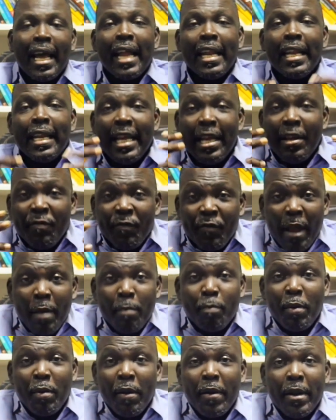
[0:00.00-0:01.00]
And if you're
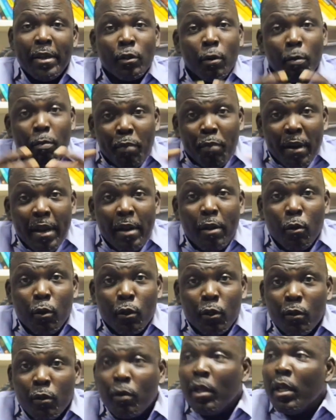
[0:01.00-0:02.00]
a parent, some parents
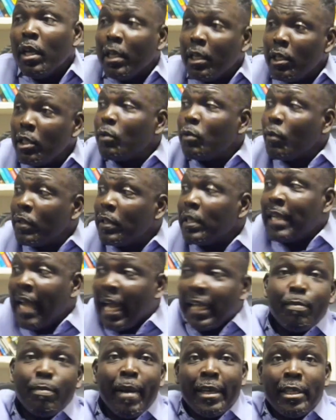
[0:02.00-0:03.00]
also, they just want to say,
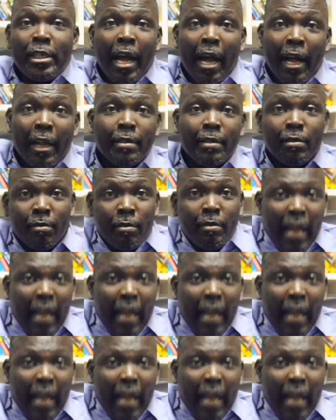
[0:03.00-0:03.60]
that's my child,